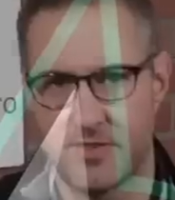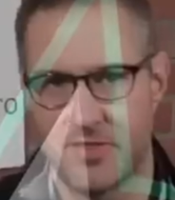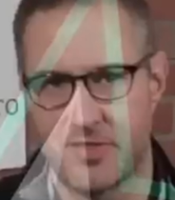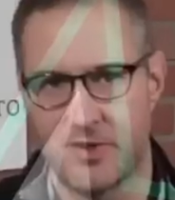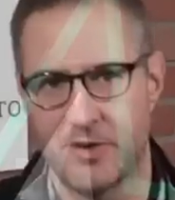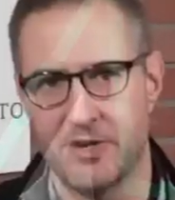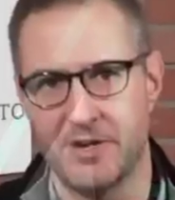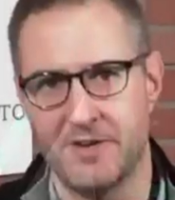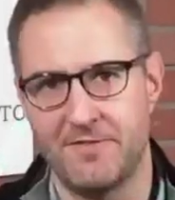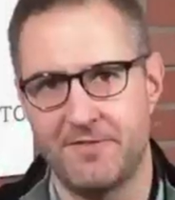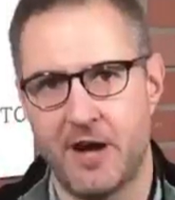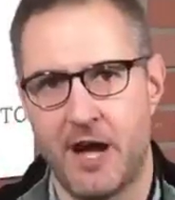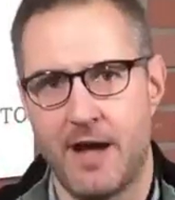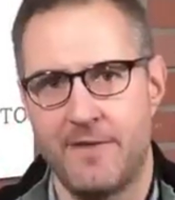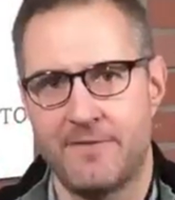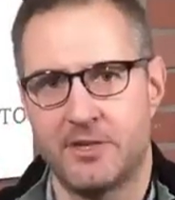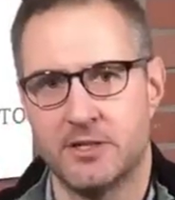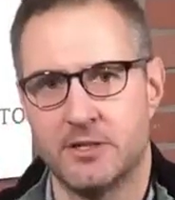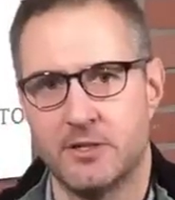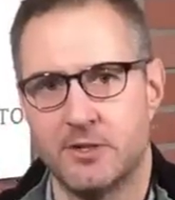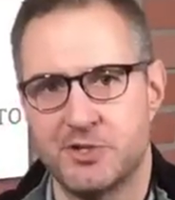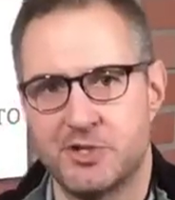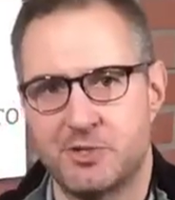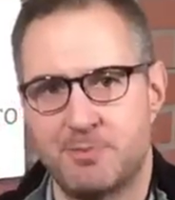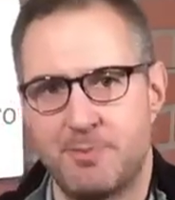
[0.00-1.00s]

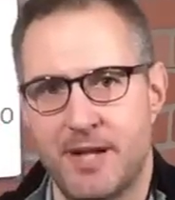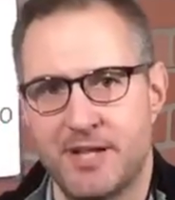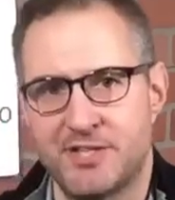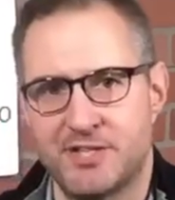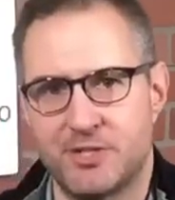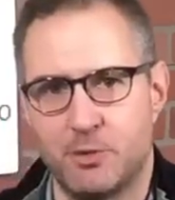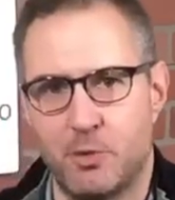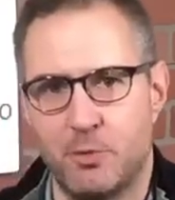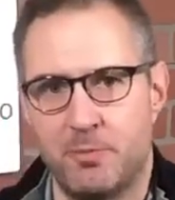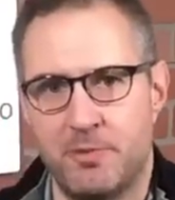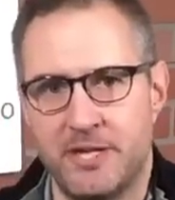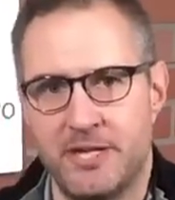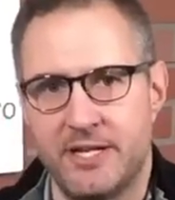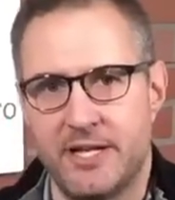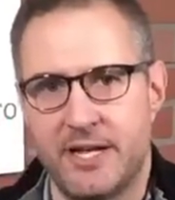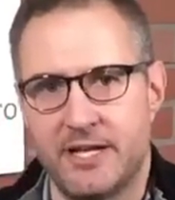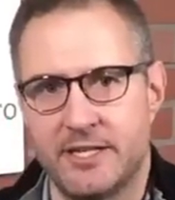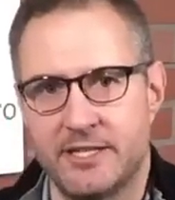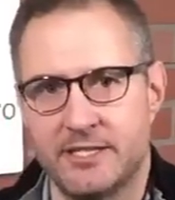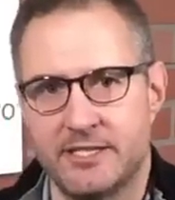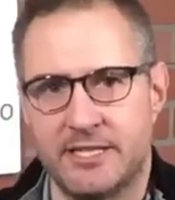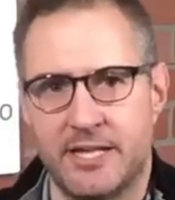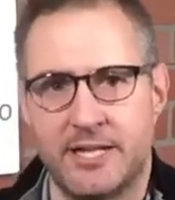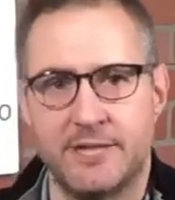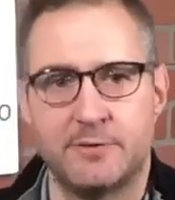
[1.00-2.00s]
35-year-old Spezza will be
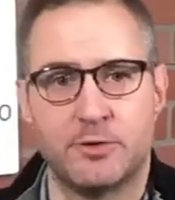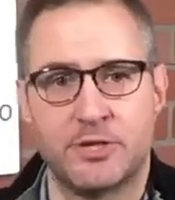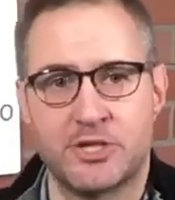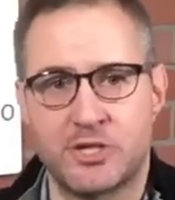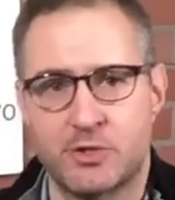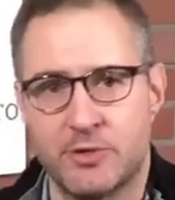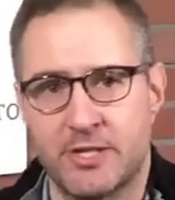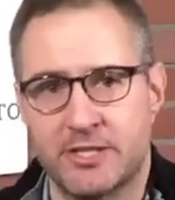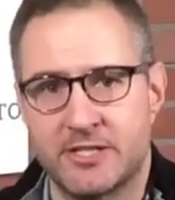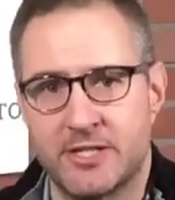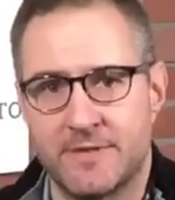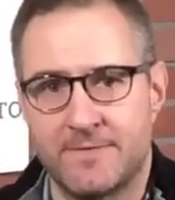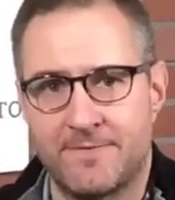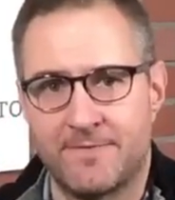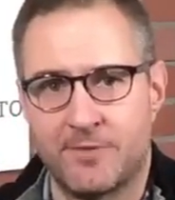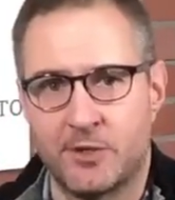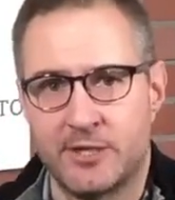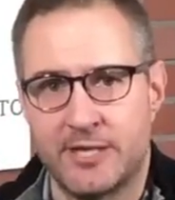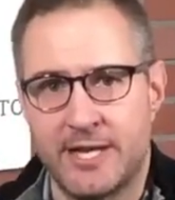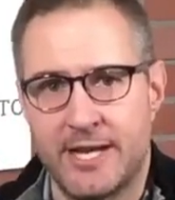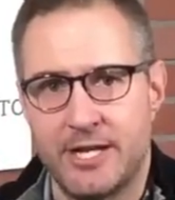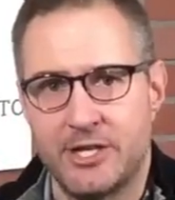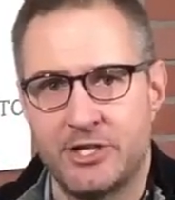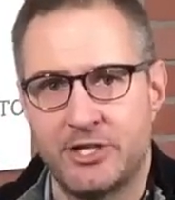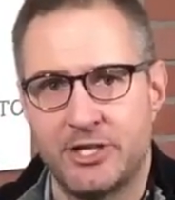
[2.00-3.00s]
an unrestricted
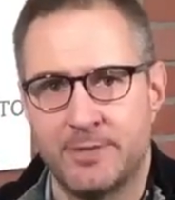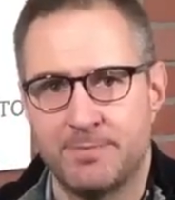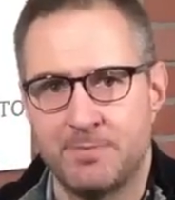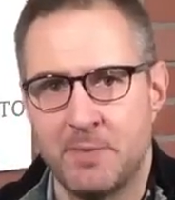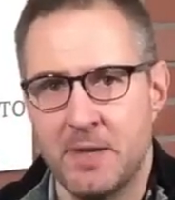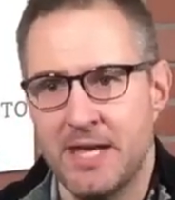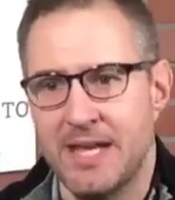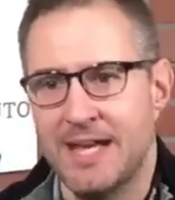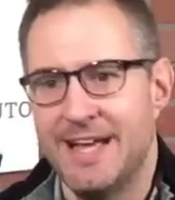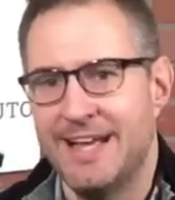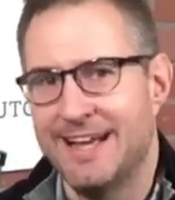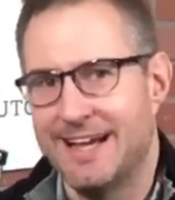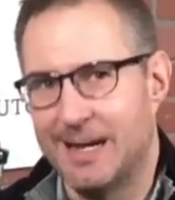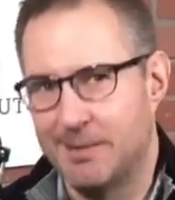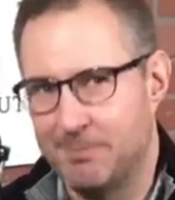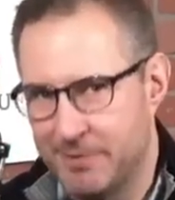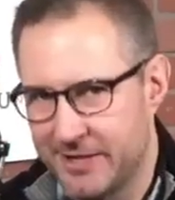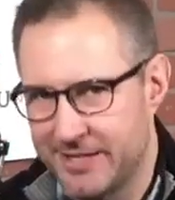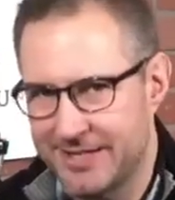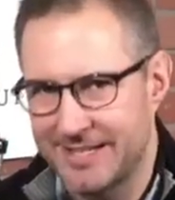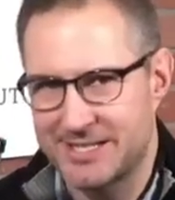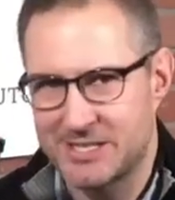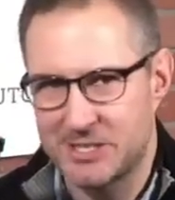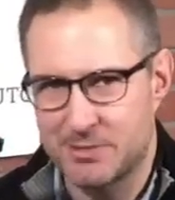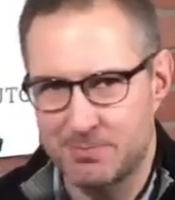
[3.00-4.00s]
free agent. A
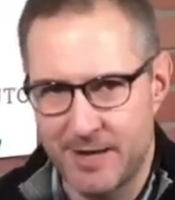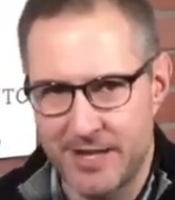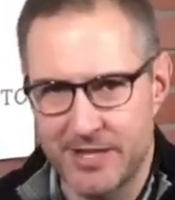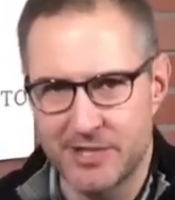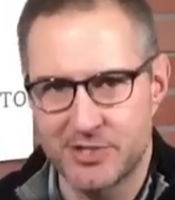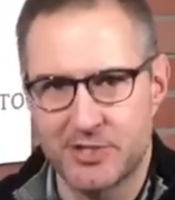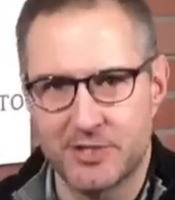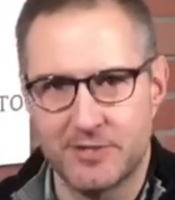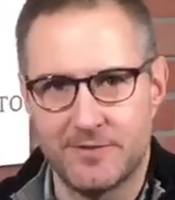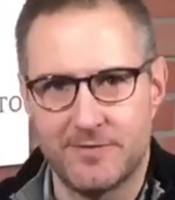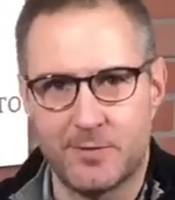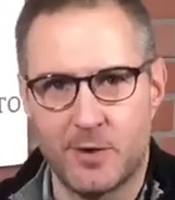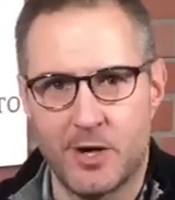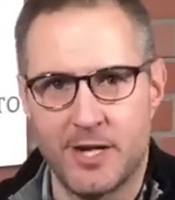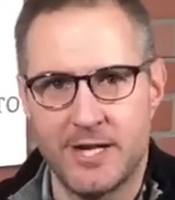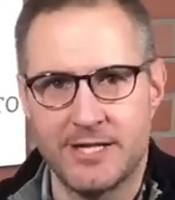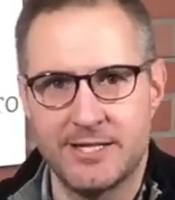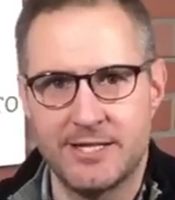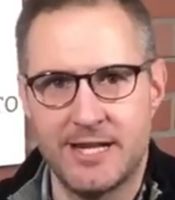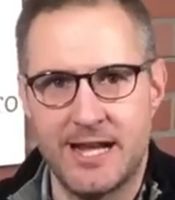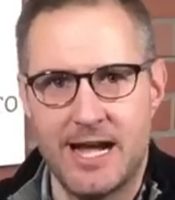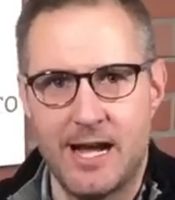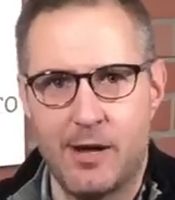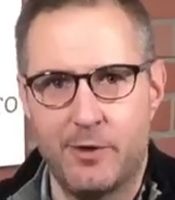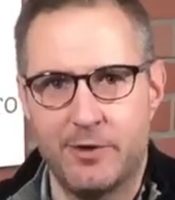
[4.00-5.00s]
bit expensive right
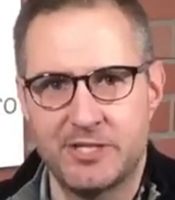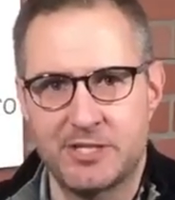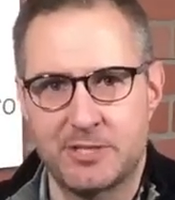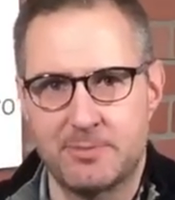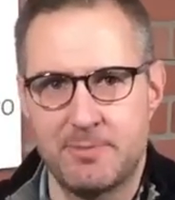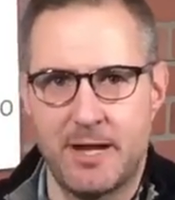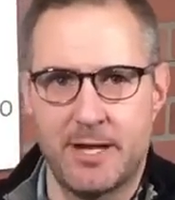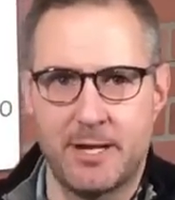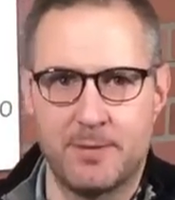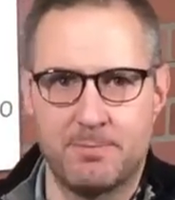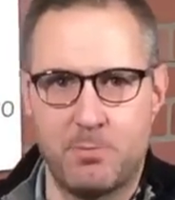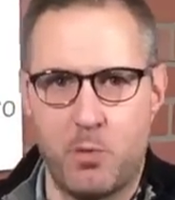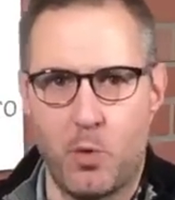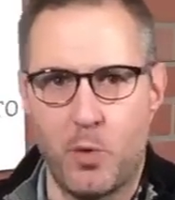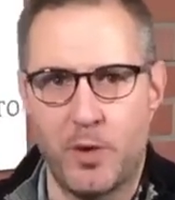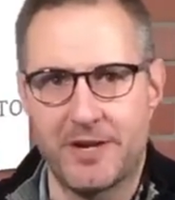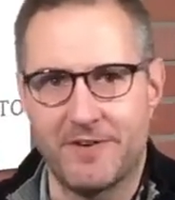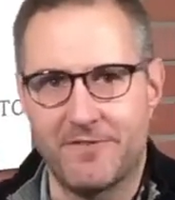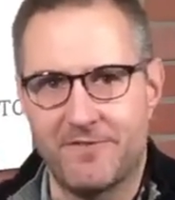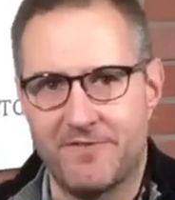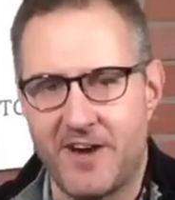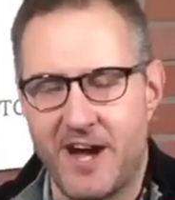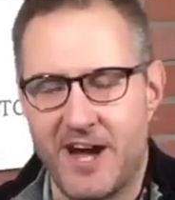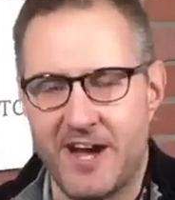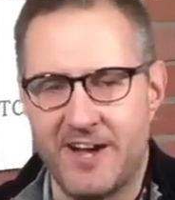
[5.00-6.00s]
now, is about a
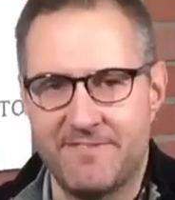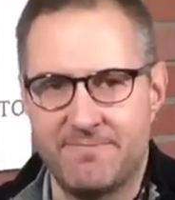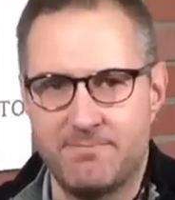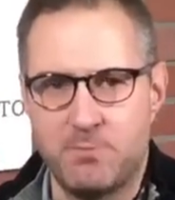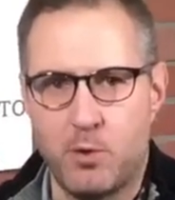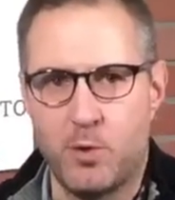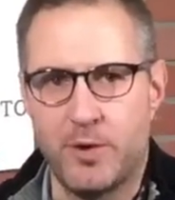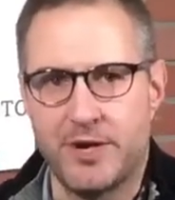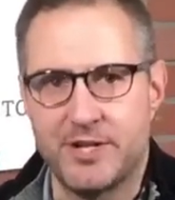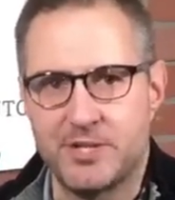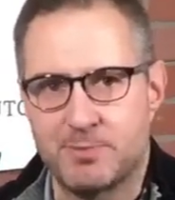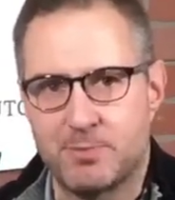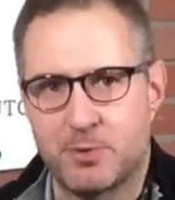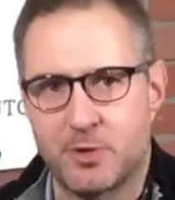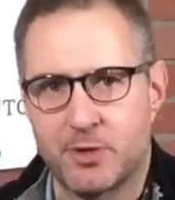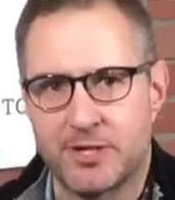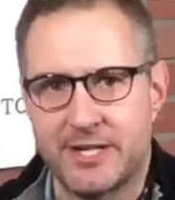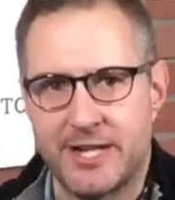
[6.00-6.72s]
0.5 points per